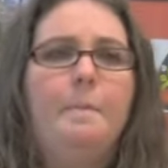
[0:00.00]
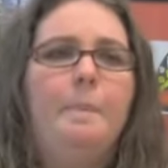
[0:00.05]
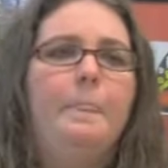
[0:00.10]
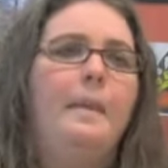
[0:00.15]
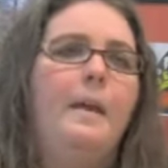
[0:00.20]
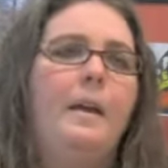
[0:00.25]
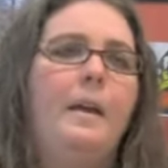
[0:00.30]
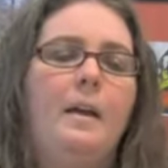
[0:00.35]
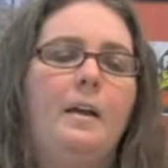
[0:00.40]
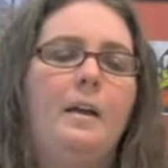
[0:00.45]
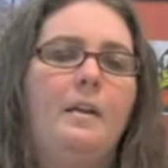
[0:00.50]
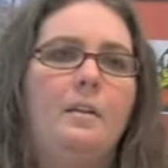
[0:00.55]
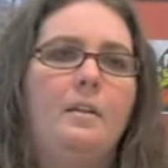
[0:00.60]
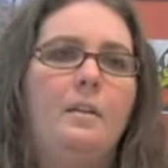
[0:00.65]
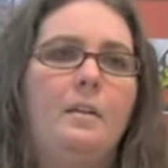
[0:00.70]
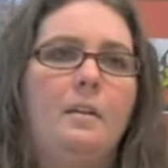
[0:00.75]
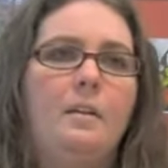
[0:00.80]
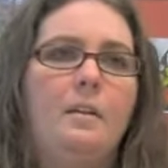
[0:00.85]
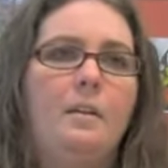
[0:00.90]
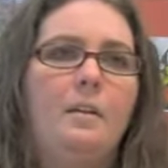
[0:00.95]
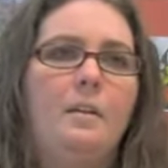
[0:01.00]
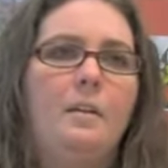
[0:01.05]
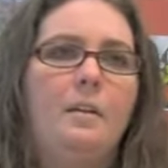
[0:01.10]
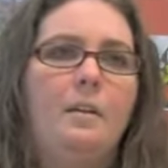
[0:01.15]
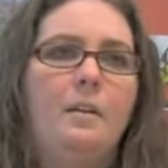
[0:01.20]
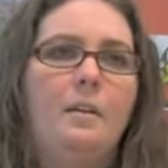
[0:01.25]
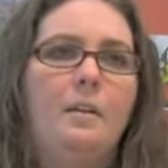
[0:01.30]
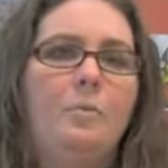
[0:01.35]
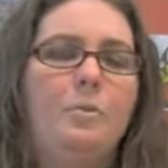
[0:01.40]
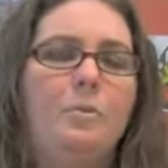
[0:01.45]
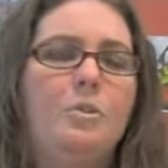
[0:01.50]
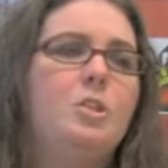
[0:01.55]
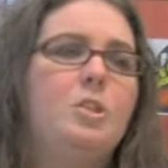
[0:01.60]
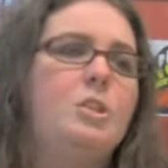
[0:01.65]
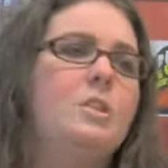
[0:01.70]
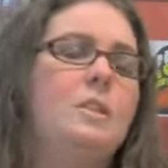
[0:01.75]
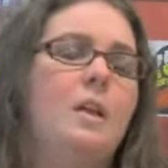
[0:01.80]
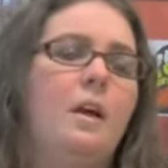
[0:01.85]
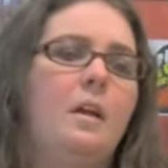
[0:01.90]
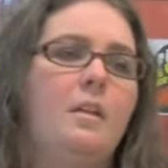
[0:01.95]
And it was
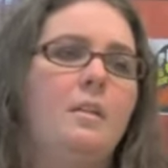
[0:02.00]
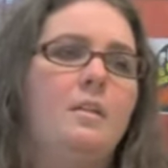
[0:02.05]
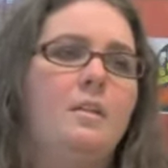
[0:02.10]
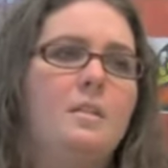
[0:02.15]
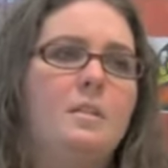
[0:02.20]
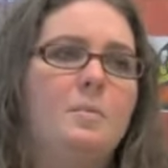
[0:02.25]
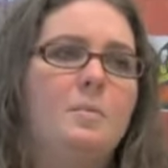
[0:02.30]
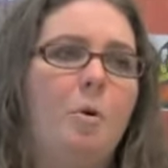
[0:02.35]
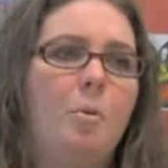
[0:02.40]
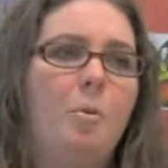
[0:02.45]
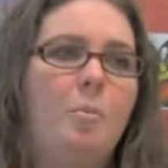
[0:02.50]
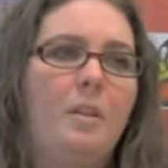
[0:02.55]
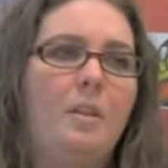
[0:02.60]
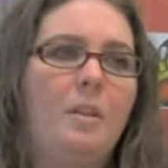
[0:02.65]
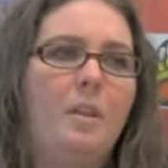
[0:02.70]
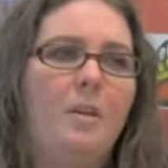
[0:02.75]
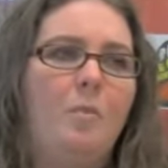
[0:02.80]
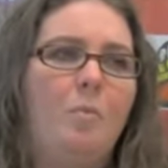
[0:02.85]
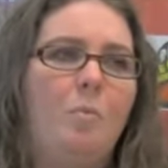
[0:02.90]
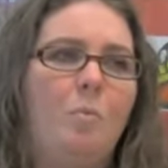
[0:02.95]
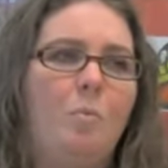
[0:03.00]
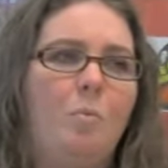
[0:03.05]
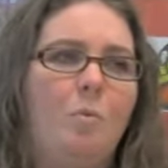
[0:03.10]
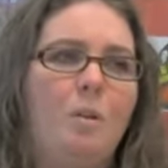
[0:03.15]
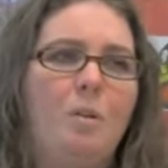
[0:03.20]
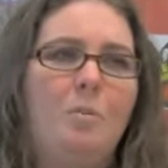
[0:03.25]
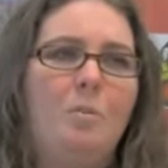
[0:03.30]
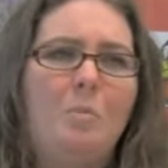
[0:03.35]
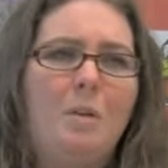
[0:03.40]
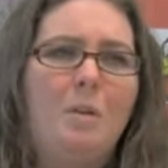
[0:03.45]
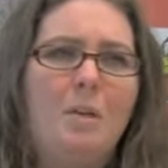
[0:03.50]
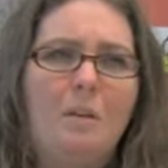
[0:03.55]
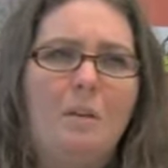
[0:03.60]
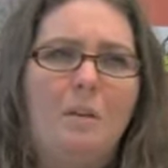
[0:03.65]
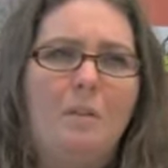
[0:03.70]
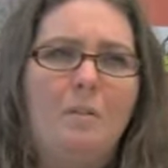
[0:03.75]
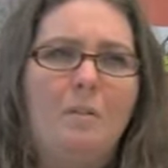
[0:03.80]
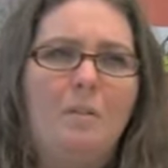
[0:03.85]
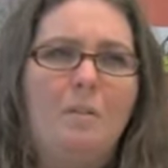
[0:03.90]
just kind of this moment like, well, what do you mean